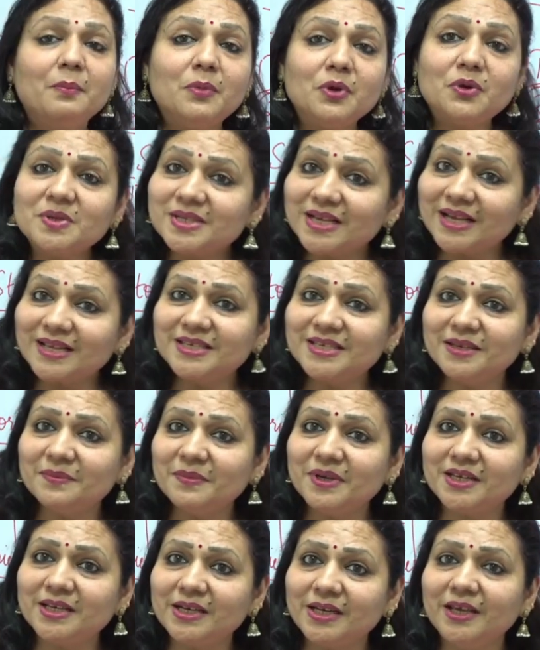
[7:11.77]
Because
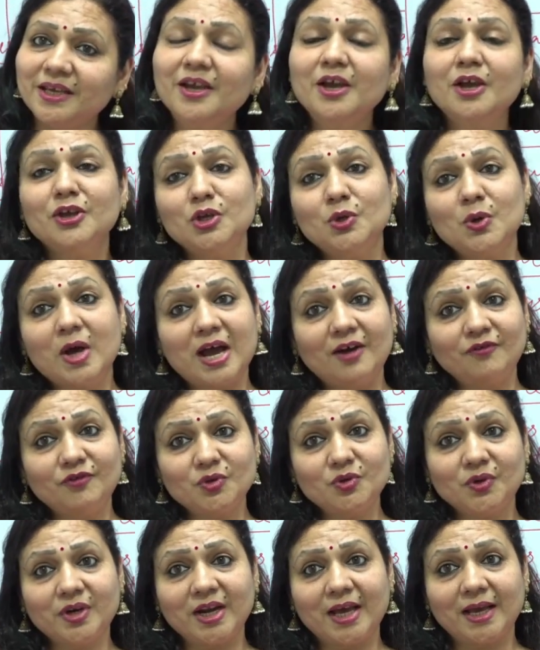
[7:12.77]
ultimately, you
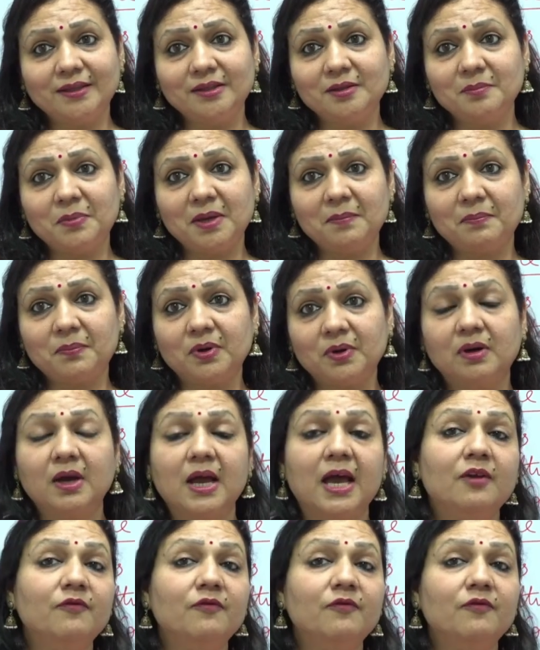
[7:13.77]
have to crack the paper.